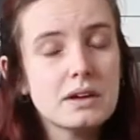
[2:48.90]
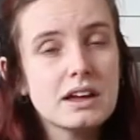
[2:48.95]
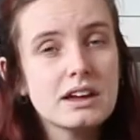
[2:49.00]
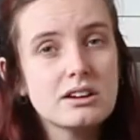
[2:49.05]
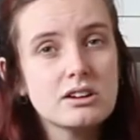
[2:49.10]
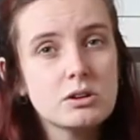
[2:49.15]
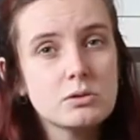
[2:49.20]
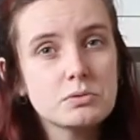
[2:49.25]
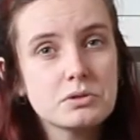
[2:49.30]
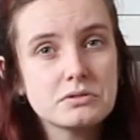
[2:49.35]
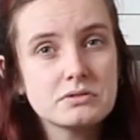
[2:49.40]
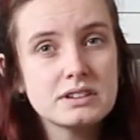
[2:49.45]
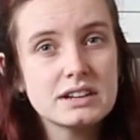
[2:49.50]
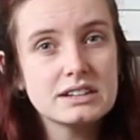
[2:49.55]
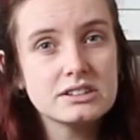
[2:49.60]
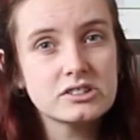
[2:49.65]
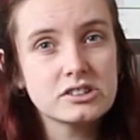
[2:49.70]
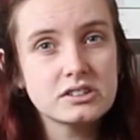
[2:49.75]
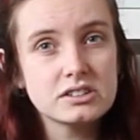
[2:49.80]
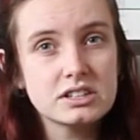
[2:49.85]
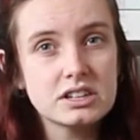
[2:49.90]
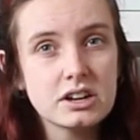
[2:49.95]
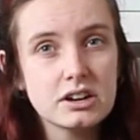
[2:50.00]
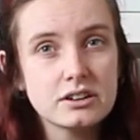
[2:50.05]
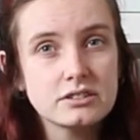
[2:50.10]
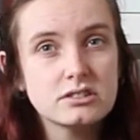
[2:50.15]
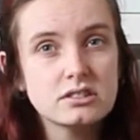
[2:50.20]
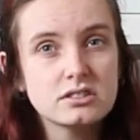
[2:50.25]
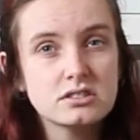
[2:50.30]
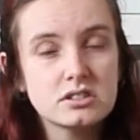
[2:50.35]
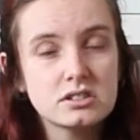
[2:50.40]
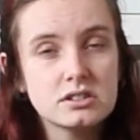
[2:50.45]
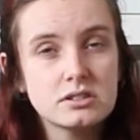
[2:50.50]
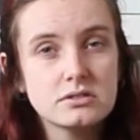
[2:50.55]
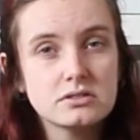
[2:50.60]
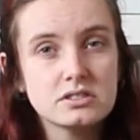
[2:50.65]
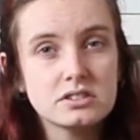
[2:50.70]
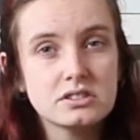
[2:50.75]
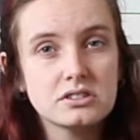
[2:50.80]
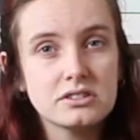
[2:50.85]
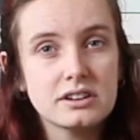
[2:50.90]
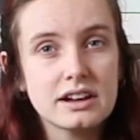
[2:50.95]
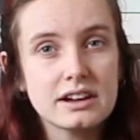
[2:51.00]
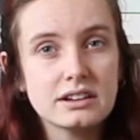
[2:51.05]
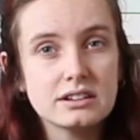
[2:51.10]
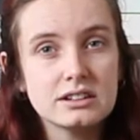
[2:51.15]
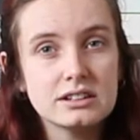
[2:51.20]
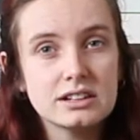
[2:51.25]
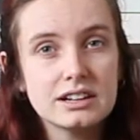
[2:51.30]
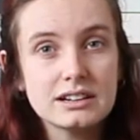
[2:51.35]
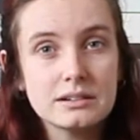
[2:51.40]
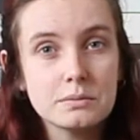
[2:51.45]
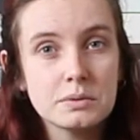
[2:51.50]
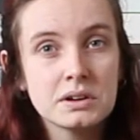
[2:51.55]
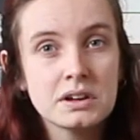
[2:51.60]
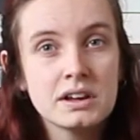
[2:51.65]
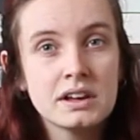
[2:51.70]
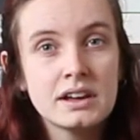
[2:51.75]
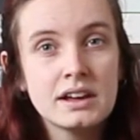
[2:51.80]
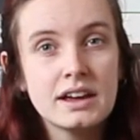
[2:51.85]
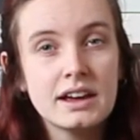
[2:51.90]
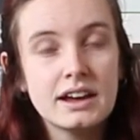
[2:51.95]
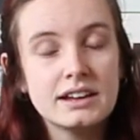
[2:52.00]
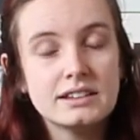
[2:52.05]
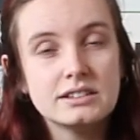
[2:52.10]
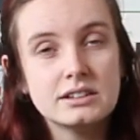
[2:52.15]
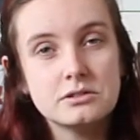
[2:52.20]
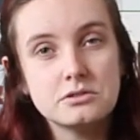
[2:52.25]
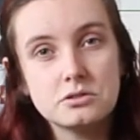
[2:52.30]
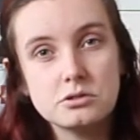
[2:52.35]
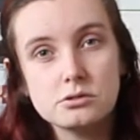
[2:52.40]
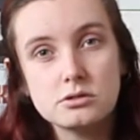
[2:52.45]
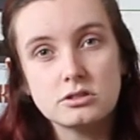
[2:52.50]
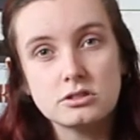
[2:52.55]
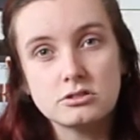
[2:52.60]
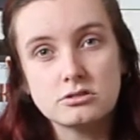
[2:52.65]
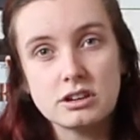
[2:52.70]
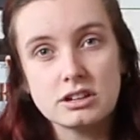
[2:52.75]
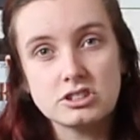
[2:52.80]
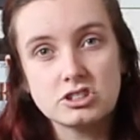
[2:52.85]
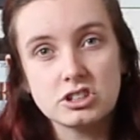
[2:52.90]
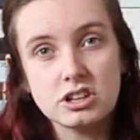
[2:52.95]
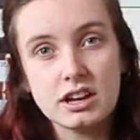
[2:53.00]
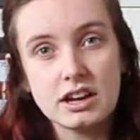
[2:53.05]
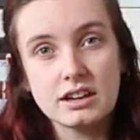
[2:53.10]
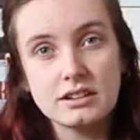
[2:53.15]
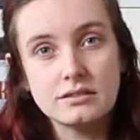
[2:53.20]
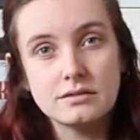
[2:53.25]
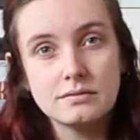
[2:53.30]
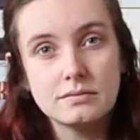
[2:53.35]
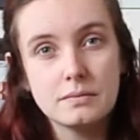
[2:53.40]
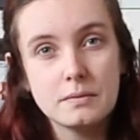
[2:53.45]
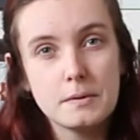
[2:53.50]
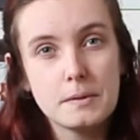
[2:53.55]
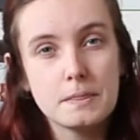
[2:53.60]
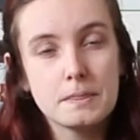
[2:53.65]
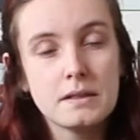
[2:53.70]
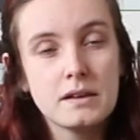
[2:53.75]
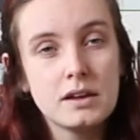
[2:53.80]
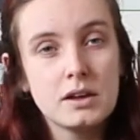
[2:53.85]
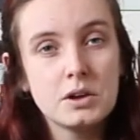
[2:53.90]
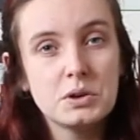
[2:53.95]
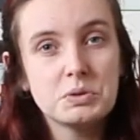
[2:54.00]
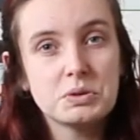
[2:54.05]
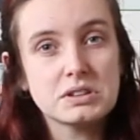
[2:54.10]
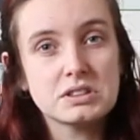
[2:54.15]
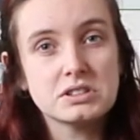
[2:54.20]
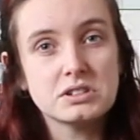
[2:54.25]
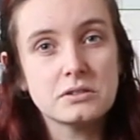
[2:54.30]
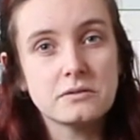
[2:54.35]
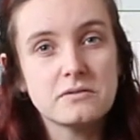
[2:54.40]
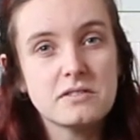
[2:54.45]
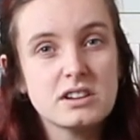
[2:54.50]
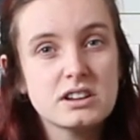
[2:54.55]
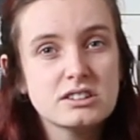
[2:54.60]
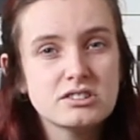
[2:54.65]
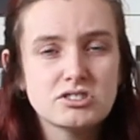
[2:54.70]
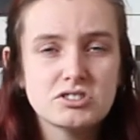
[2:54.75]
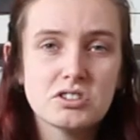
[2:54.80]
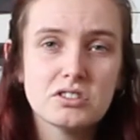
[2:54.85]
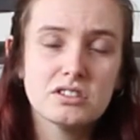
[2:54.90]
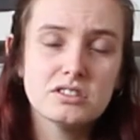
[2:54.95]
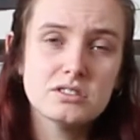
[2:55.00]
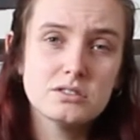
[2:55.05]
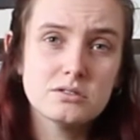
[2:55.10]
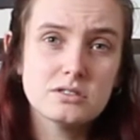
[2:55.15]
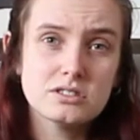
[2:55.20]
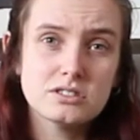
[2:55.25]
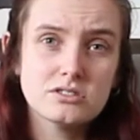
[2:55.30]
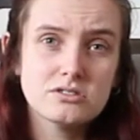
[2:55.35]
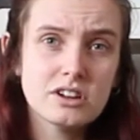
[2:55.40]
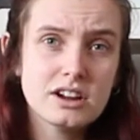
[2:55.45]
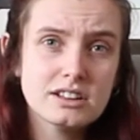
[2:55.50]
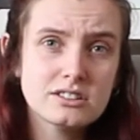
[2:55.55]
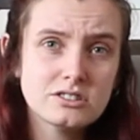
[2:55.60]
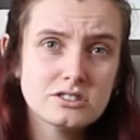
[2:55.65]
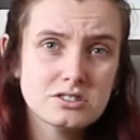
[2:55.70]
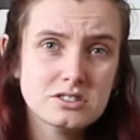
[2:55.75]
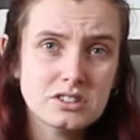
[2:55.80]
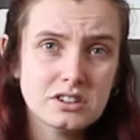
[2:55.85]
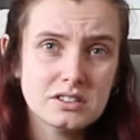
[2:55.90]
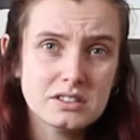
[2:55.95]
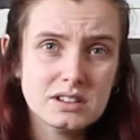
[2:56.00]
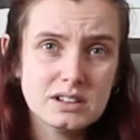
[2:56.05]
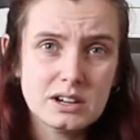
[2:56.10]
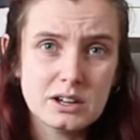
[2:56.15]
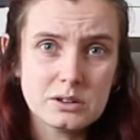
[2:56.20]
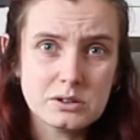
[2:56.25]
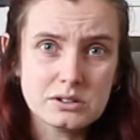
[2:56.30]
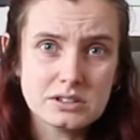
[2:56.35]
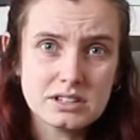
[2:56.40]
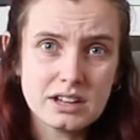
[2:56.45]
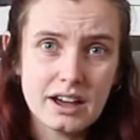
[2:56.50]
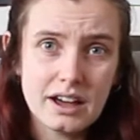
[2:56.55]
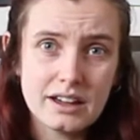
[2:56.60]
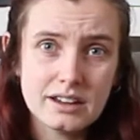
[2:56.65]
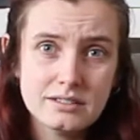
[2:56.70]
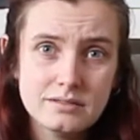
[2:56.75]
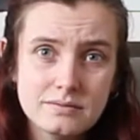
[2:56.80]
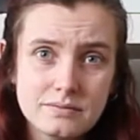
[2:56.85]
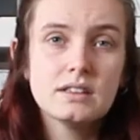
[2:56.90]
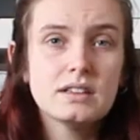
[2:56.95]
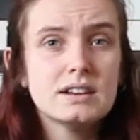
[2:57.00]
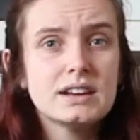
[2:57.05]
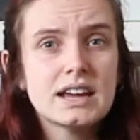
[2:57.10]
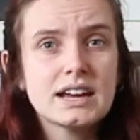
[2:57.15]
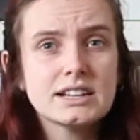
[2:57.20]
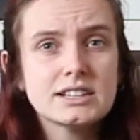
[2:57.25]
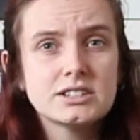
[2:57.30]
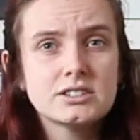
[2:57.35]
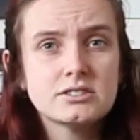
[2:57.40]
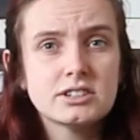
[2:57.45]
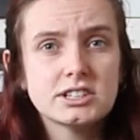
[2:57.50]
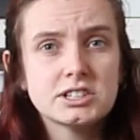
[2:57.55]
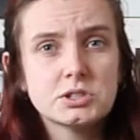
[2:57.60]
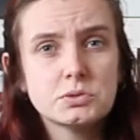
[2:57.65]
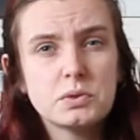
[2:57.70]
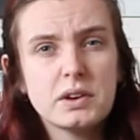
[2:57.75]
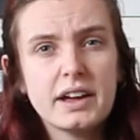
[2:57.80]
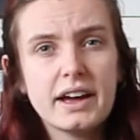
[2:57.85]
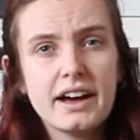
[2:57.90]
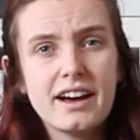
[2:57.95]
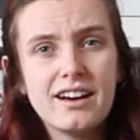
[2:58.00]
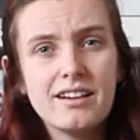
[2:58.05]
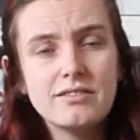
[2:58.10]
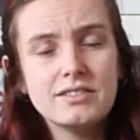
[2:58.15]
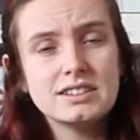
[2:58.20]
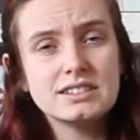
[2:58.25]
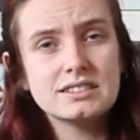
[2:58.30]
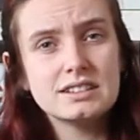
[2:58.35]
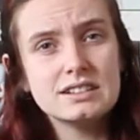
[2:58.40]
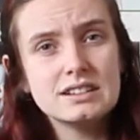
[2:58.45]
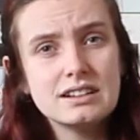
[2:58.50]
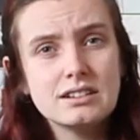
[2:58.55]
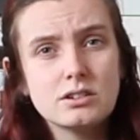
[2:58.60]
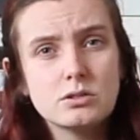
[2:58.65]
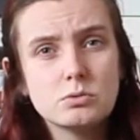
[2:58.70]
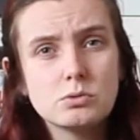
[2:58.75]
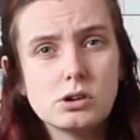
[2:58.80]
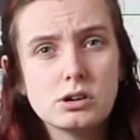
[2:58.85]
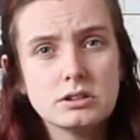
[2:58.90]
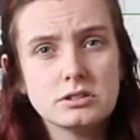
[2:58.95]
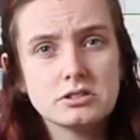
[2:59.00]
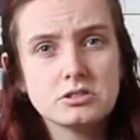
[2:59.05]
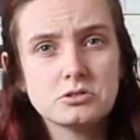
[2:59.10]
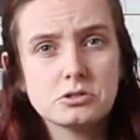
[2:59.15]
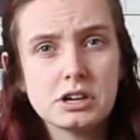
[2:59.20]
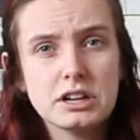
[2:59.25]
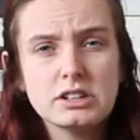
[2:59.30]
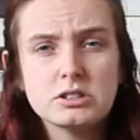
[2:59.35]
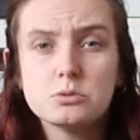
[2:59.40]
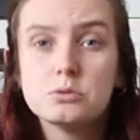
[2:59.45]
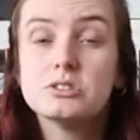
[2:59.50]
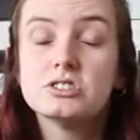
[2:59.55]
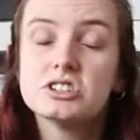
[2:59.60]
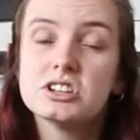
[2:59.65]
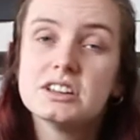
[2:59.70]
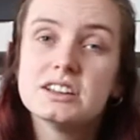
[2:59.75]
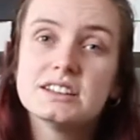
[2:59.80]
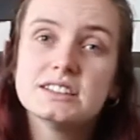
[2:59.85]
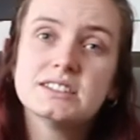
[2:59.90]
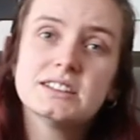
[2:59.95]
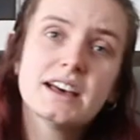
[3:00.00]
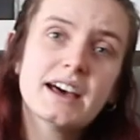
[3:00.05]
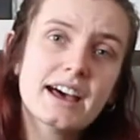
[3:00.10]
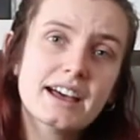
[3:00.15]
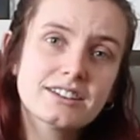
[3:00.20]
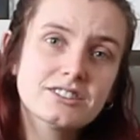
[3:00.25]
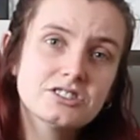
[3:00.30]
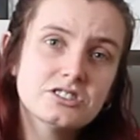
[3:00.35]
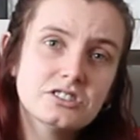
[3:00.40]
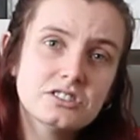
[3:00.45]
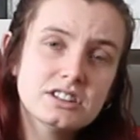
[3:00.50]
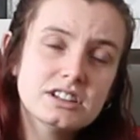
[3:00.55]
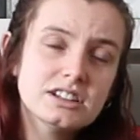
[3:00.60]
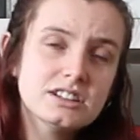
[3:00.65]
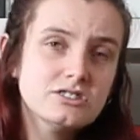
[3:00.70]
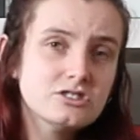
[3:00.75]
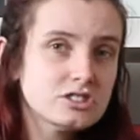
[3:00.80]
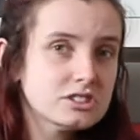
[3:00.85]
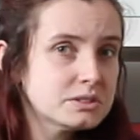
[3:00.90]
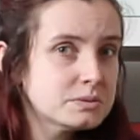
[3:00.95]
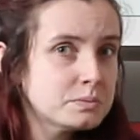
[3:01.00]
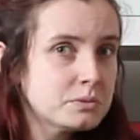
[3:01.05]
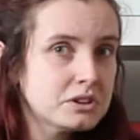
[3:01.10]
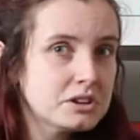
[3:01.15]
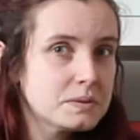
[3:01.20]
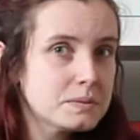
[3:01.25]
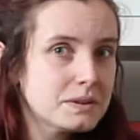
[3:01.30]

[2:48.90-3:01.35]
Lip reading: ankle rotations here just to loosen your ankle up, and then do the stretch again. Once you're finished, you can do the stretch on the other side. The next stretch we have is the knee to wall stretch, which is actually just pretty